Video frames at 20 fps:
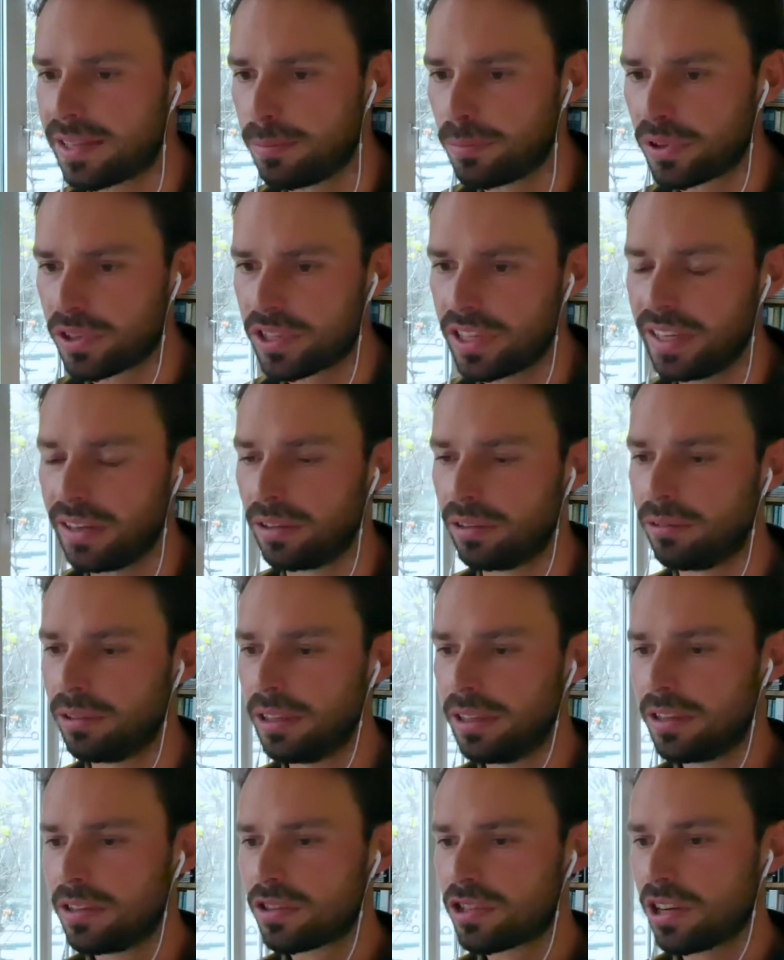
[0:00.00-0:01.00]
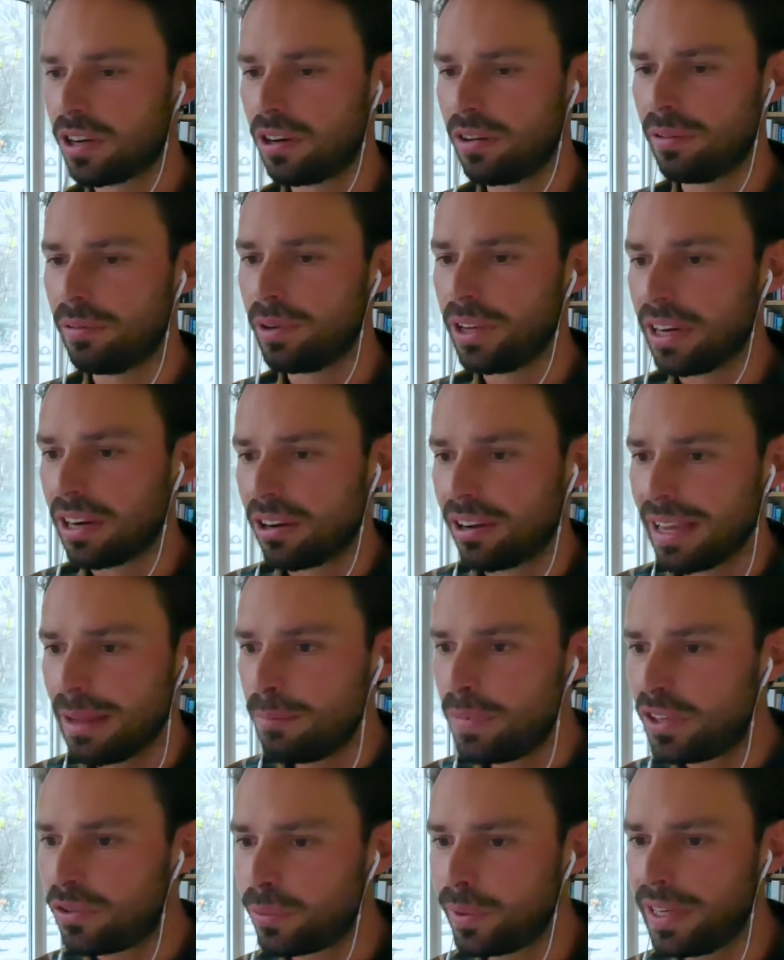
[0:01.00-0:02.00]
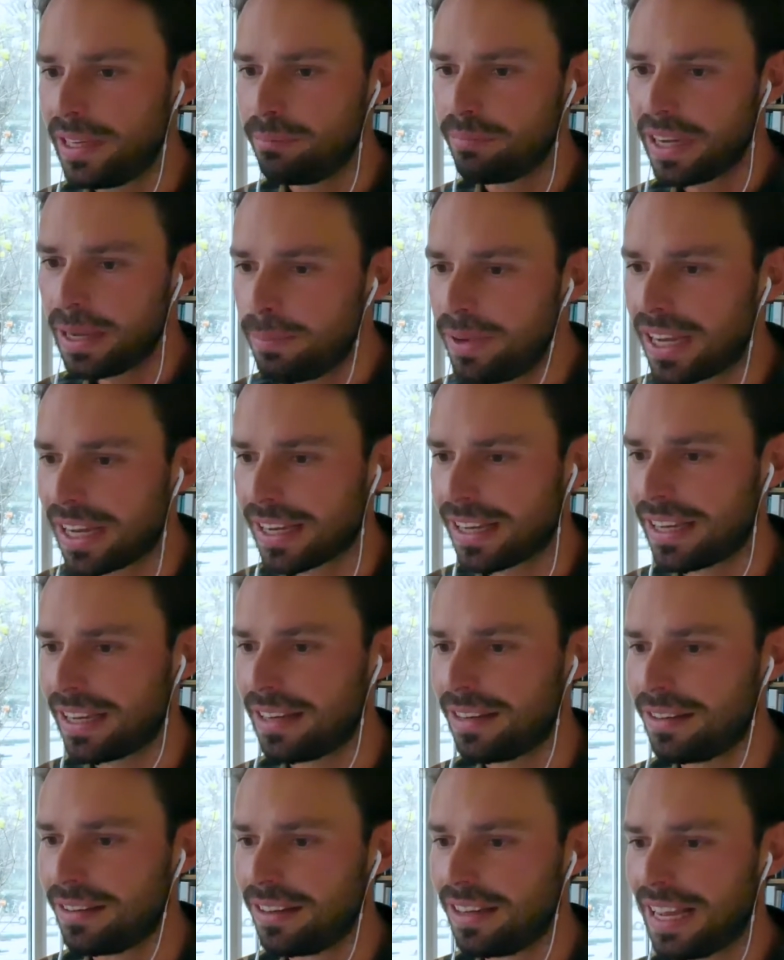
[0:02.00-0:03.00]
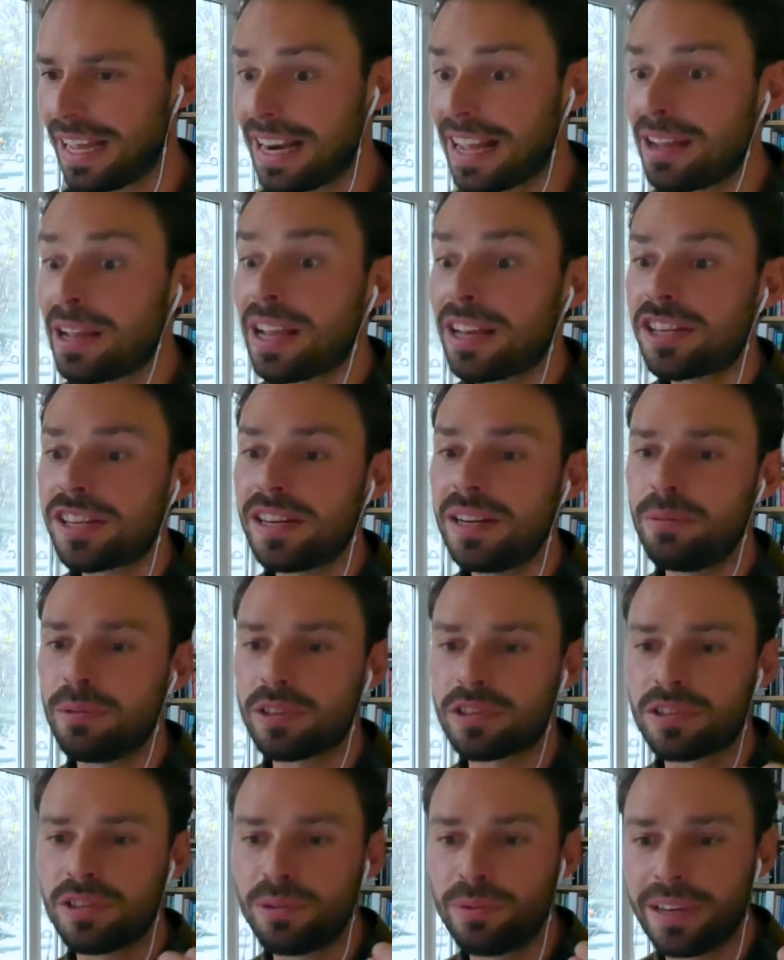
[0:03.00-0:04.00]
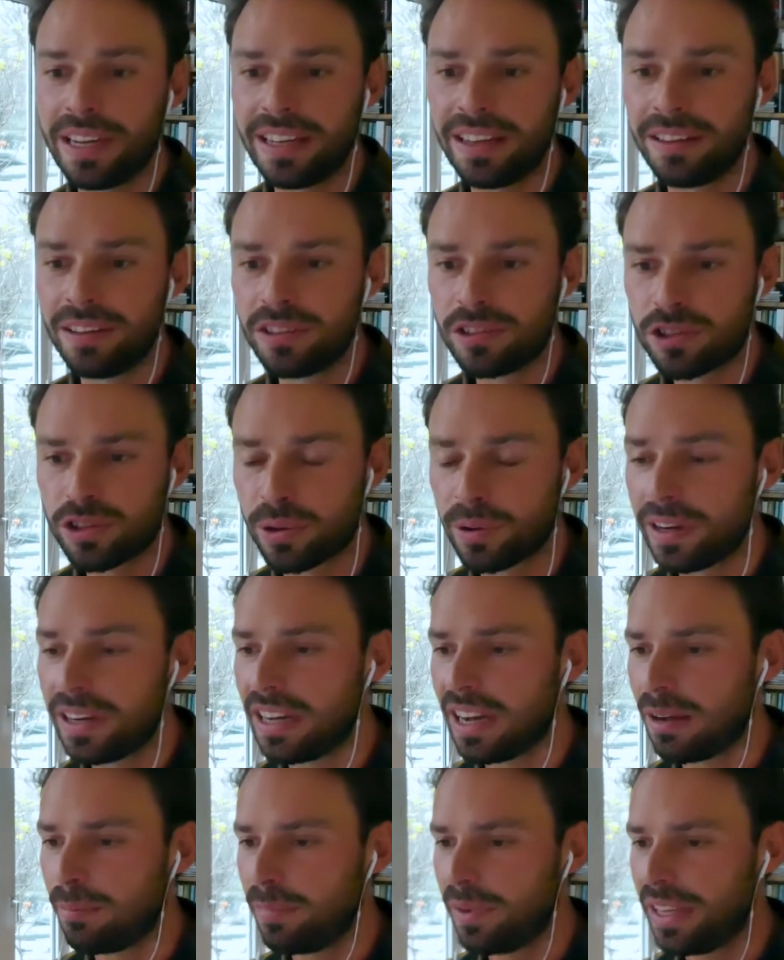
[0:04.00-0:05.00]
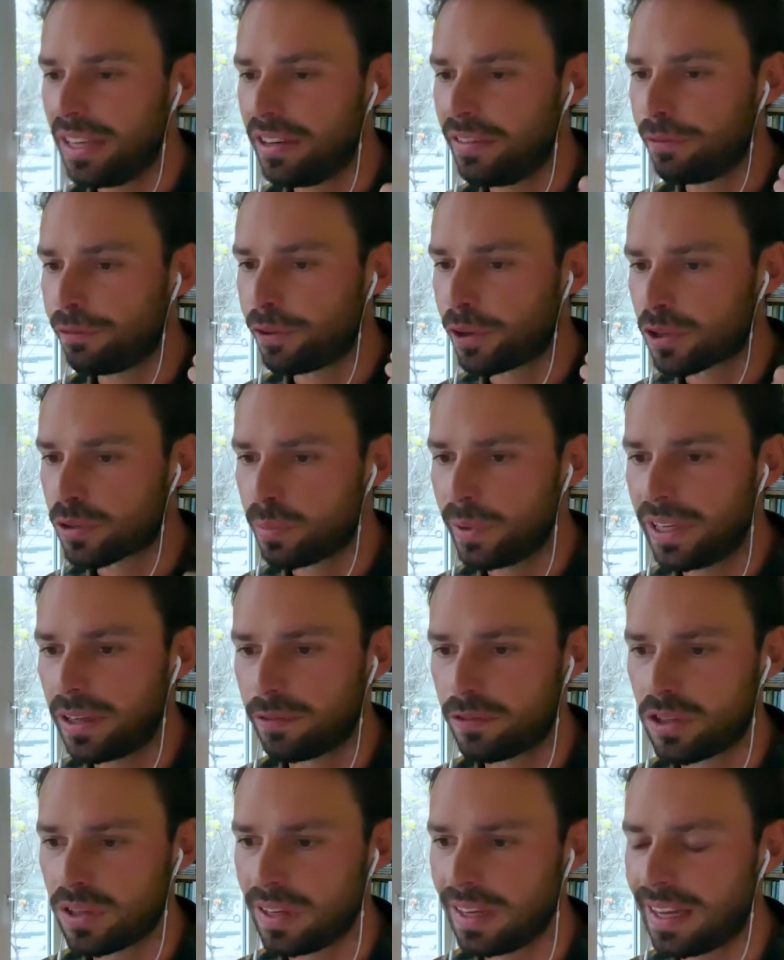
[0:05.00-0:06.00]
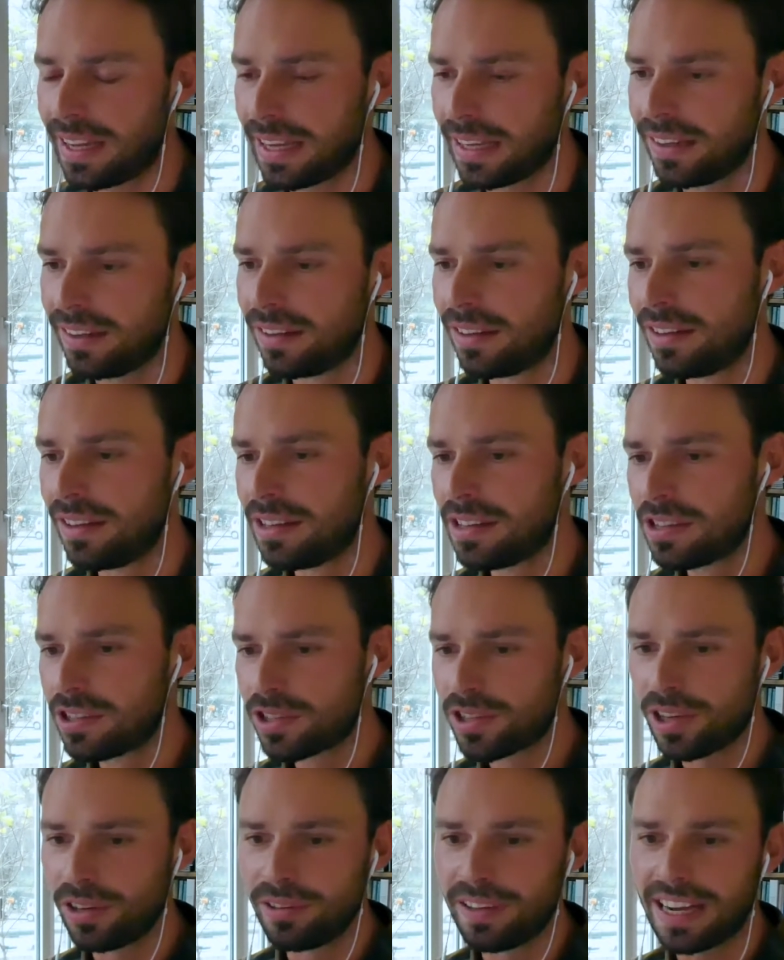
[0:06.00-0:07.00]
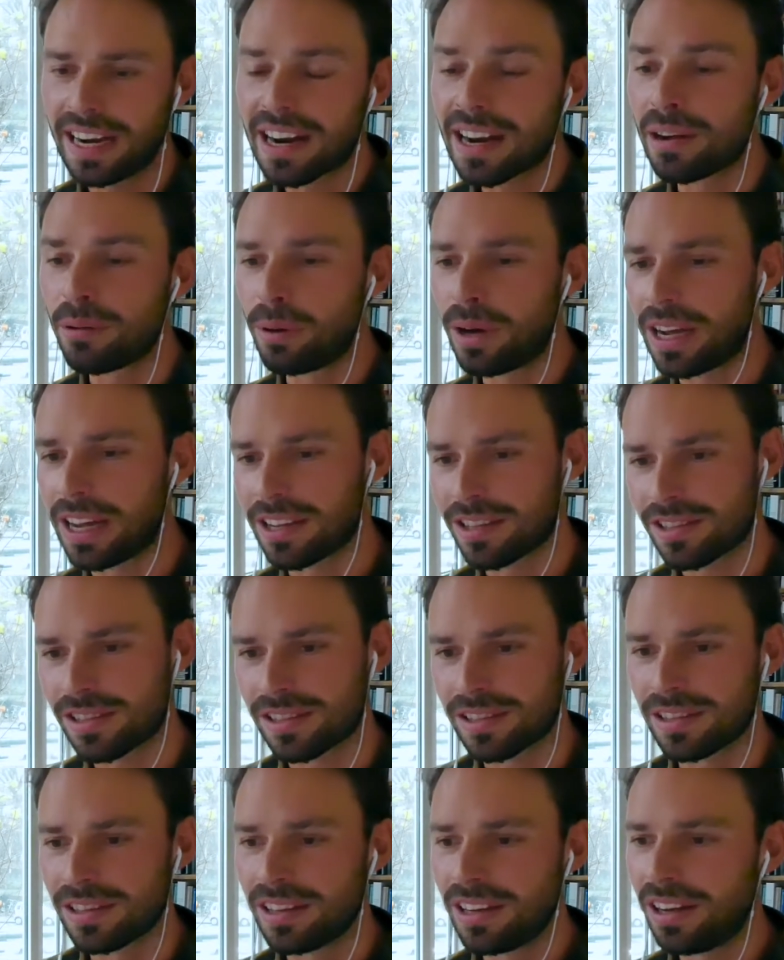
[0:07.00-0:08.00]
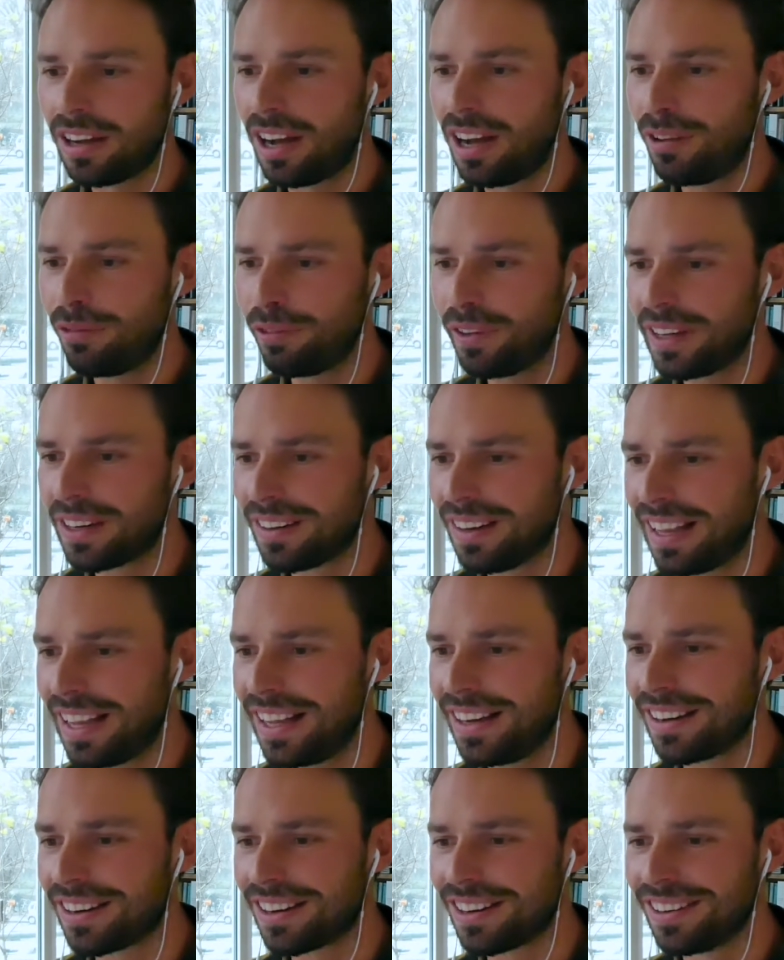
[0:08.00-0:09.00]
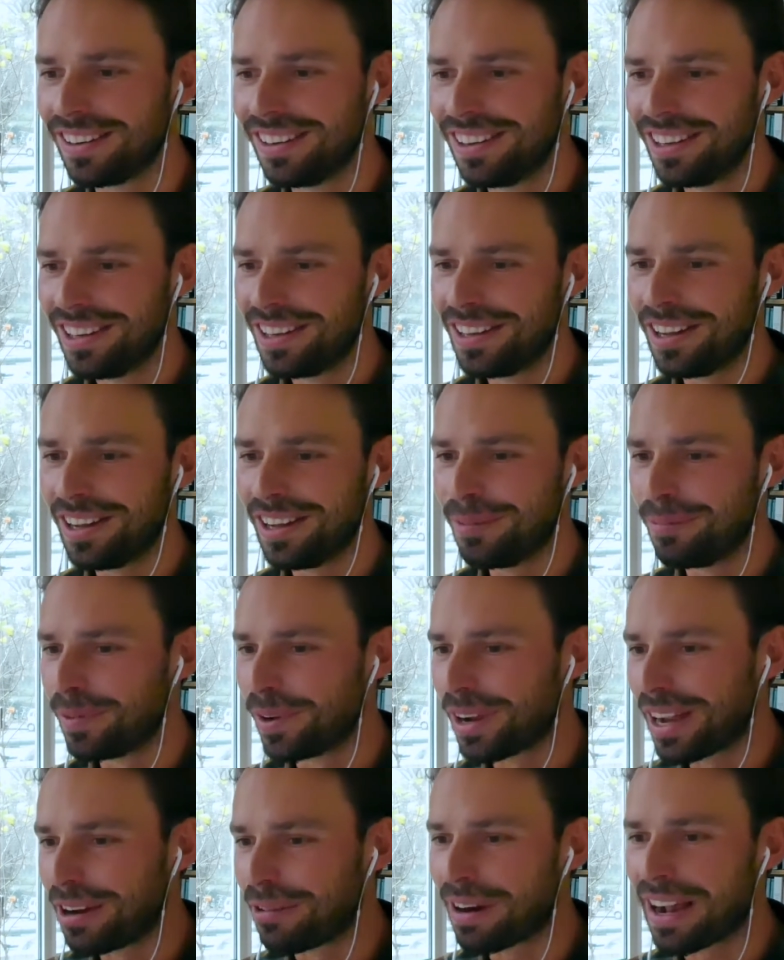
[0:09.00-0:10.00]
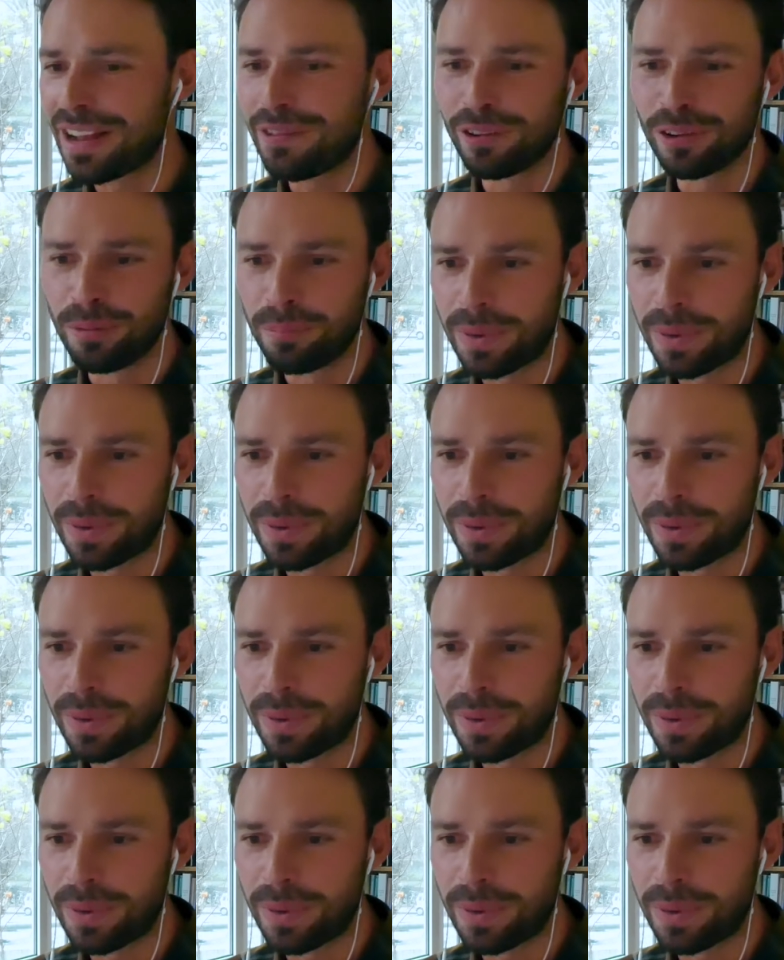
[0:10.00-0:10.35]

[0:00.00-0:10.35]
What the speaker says: in Brazil. So, in between, maybe I can. And I actually was doing Suriname in the first week of July. So there I was, half a year later, arriving on